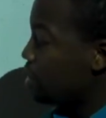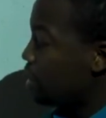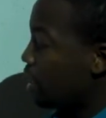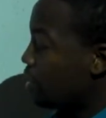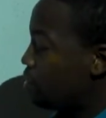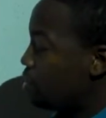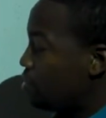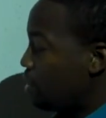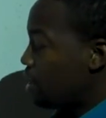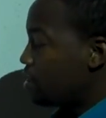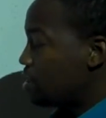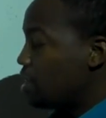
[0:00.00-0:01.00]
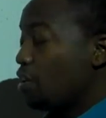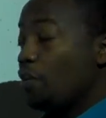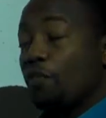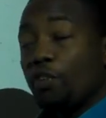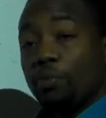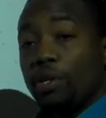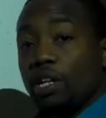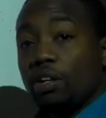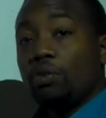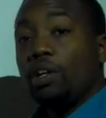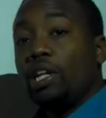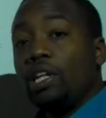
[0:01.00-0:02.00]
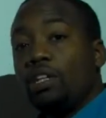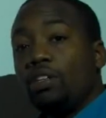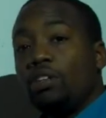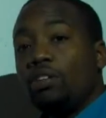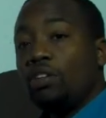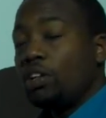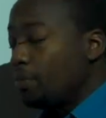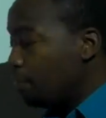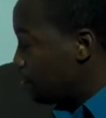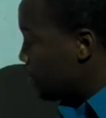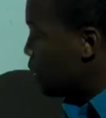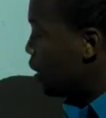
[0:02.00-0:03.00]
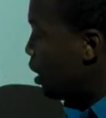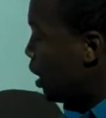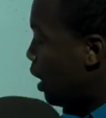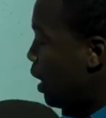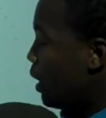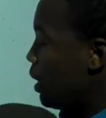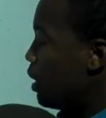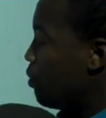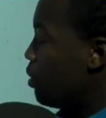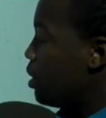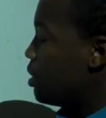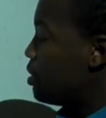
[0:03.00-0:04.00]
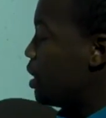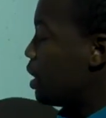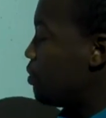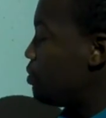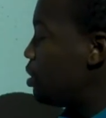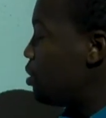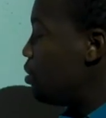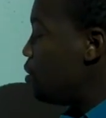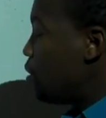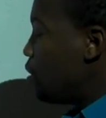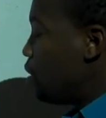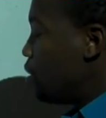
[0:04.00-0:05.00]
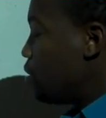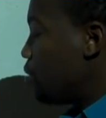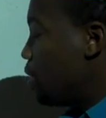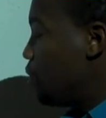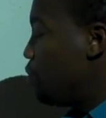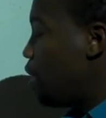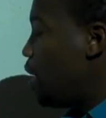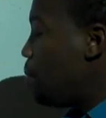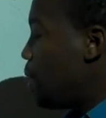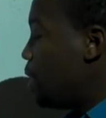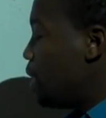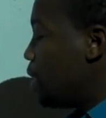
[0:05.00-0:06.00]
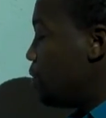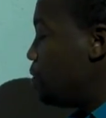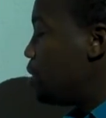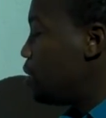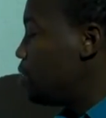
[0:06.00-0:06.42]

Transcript: that's negative 2x. From here, what I need to do, I need to get rid of this negative 2. So I divide by negative